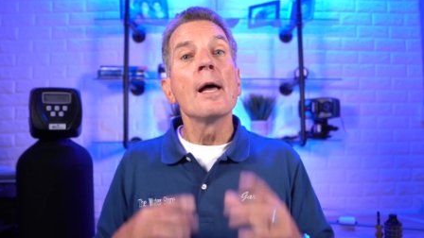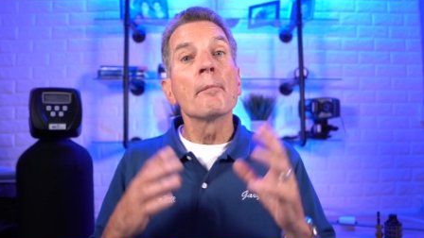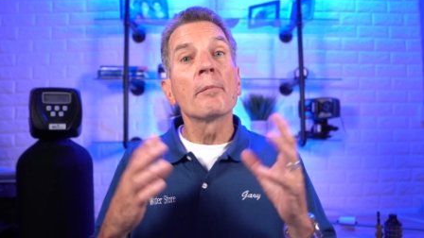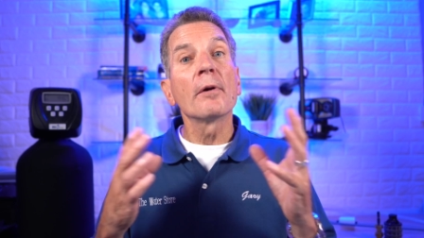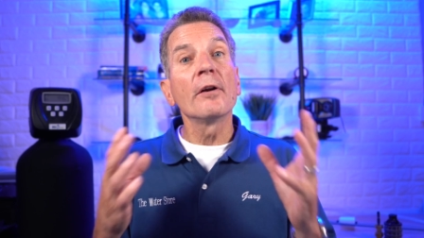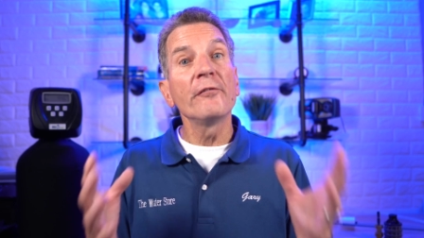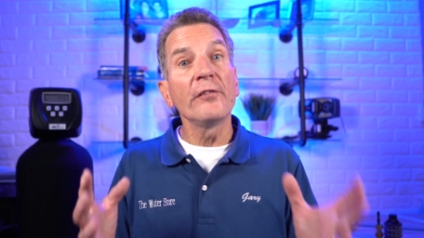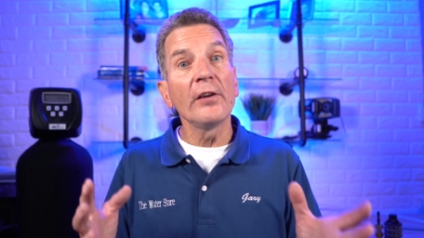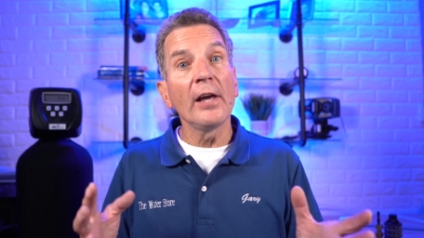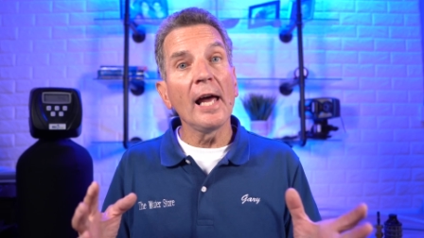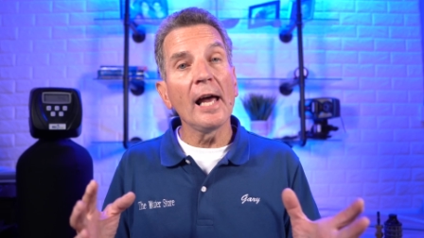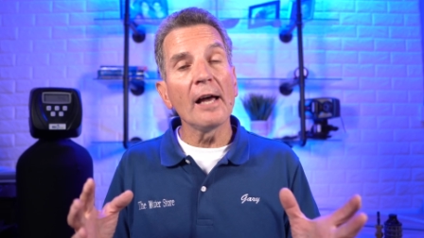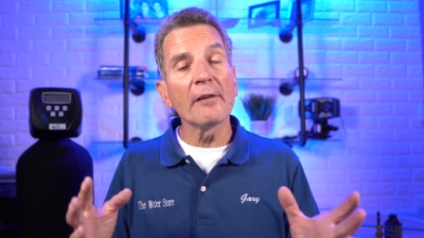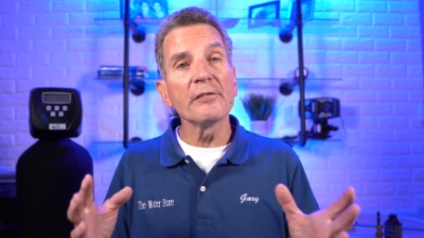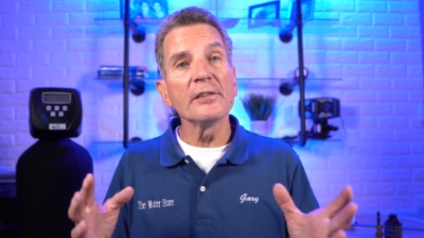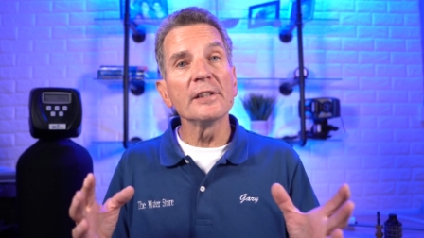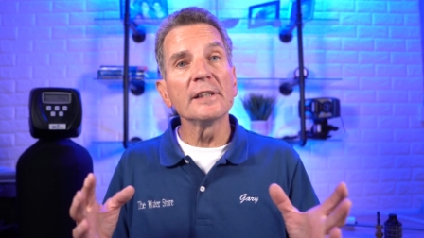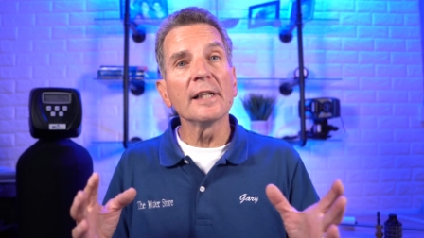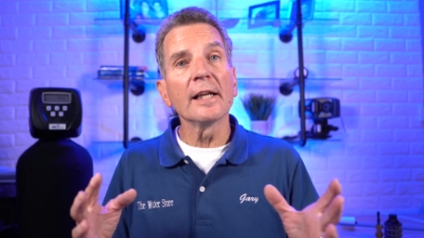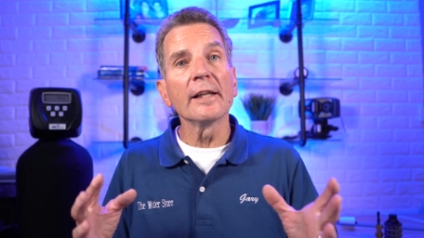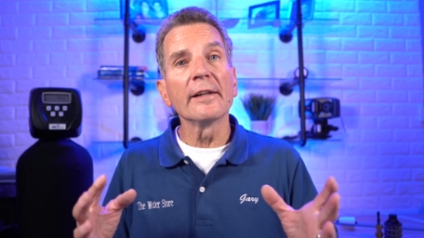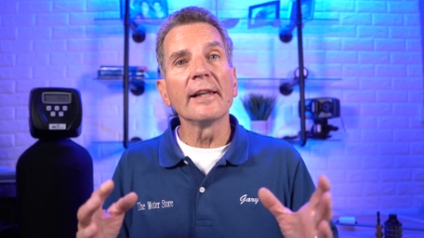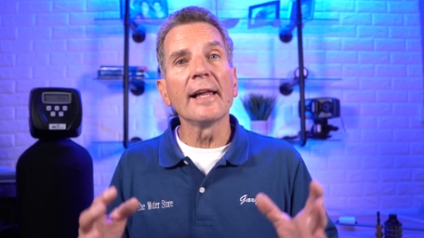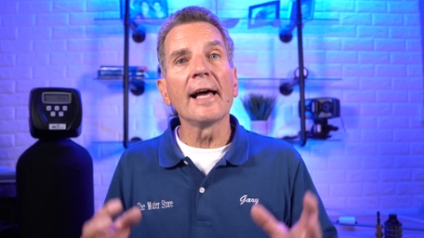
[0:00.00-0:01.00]
But if you
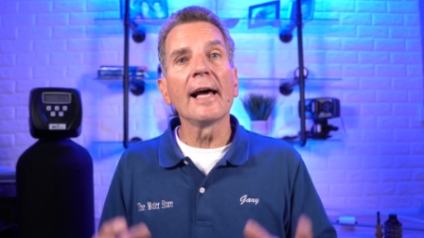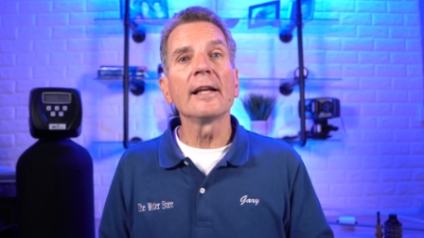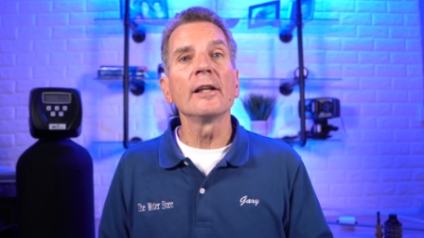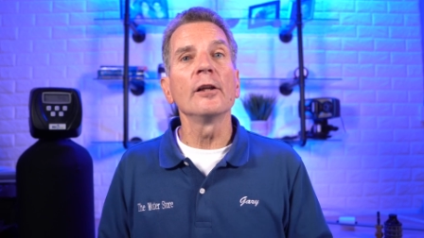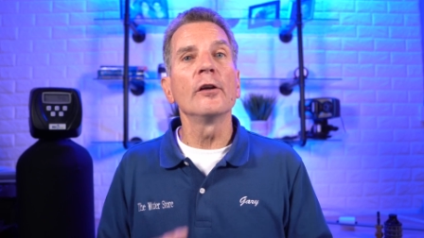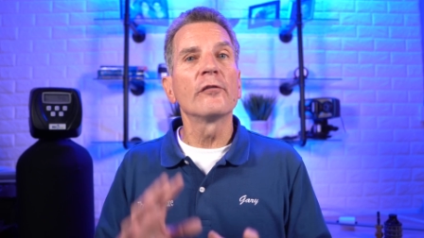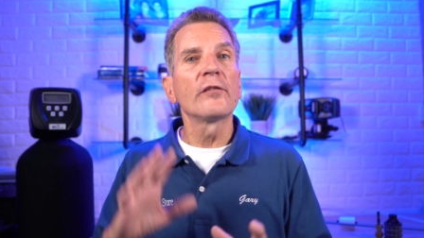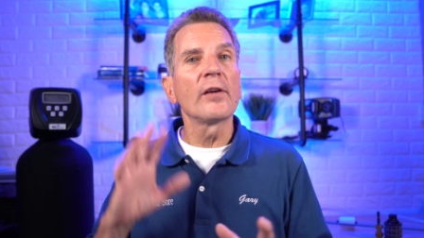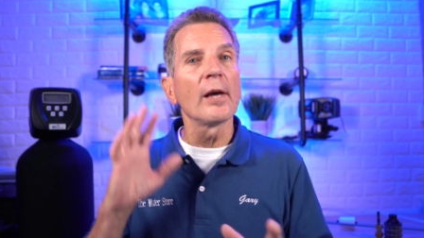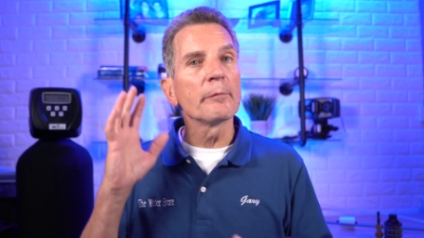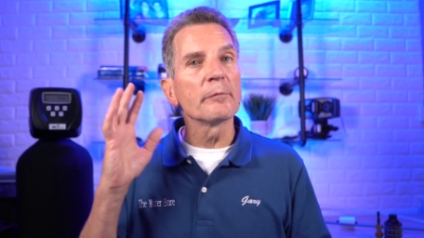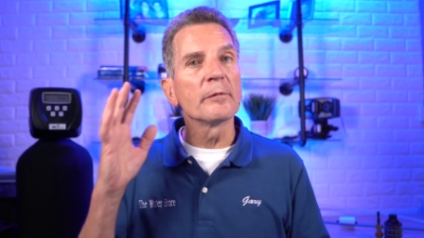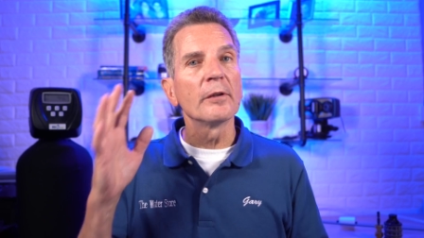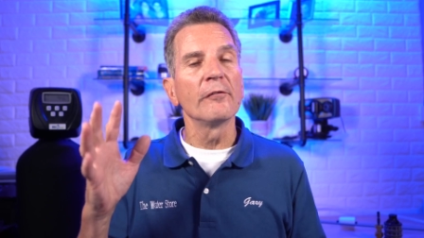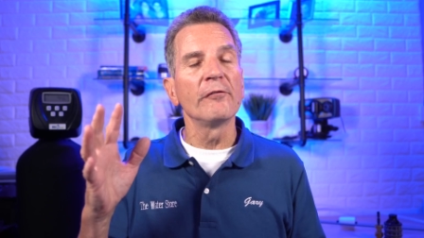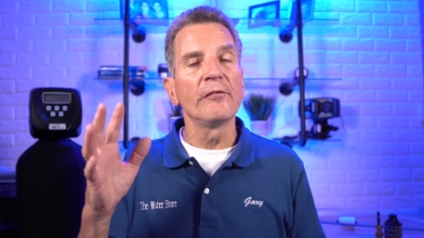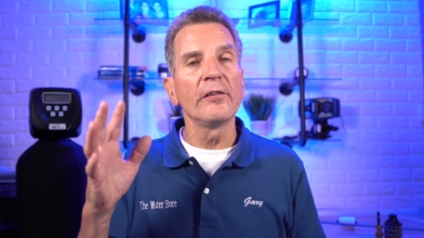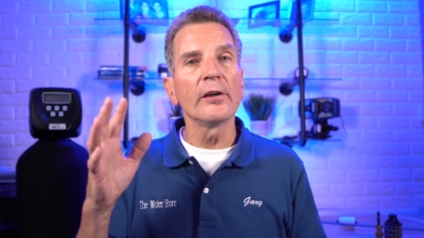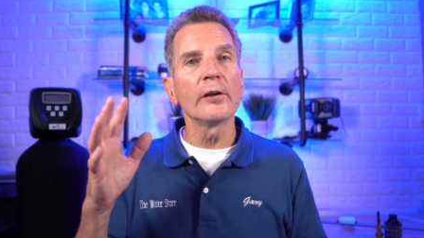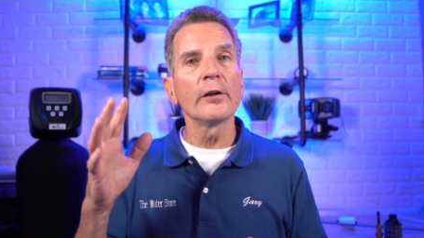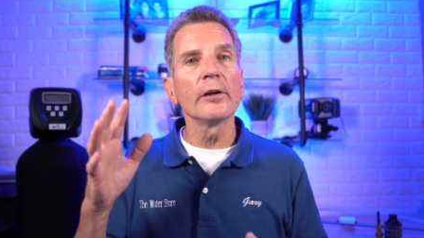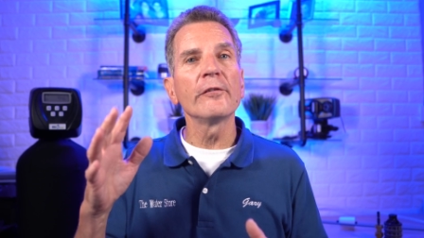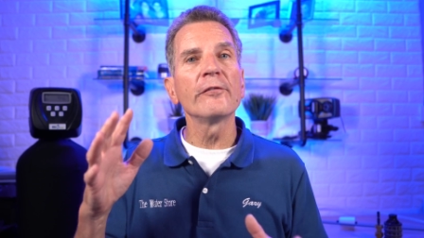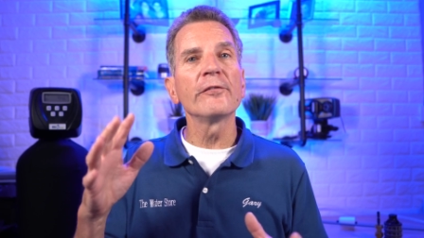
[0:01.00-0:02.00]
haven't done that, you've kept it
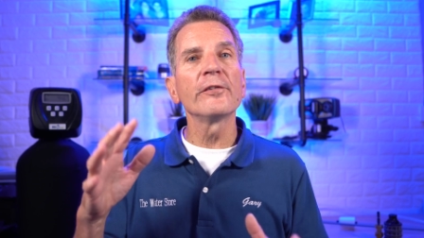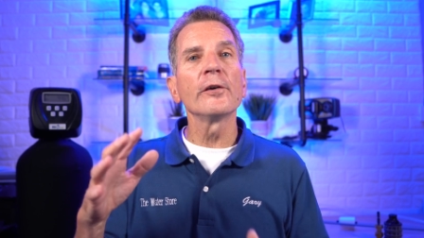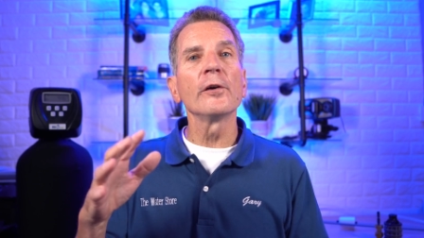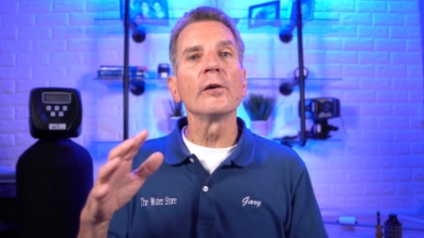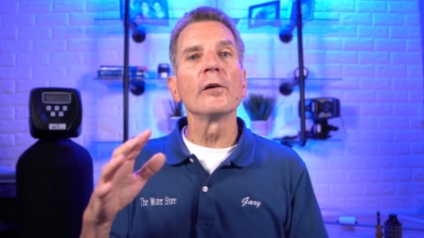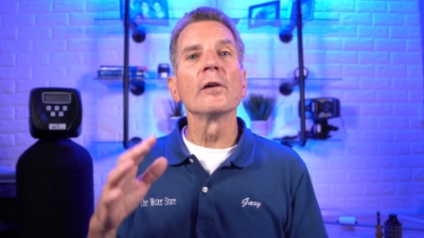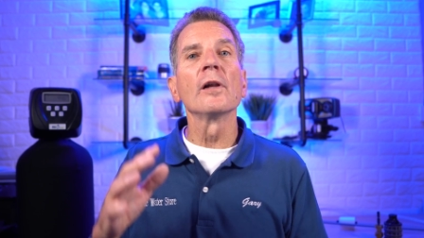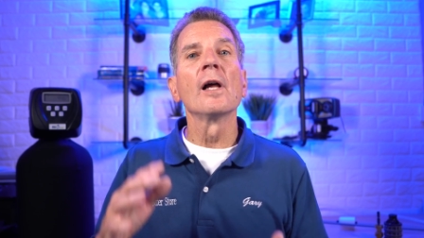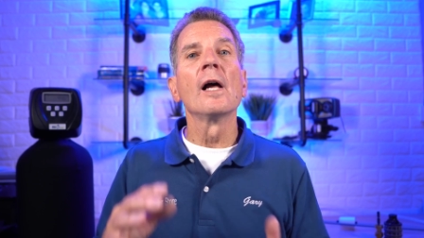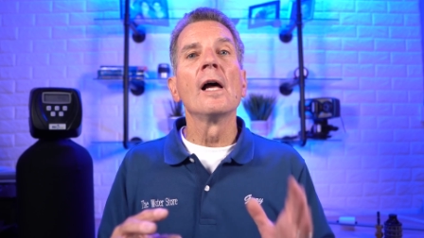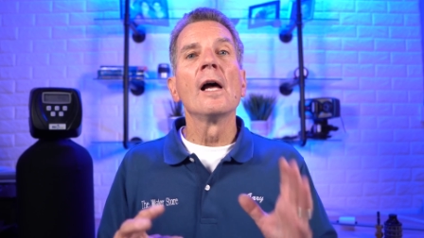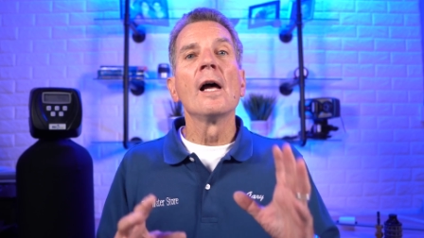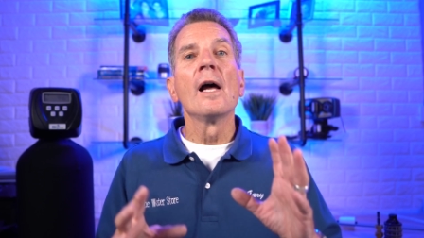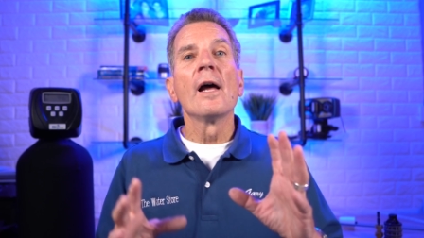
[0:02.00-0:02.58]
very full,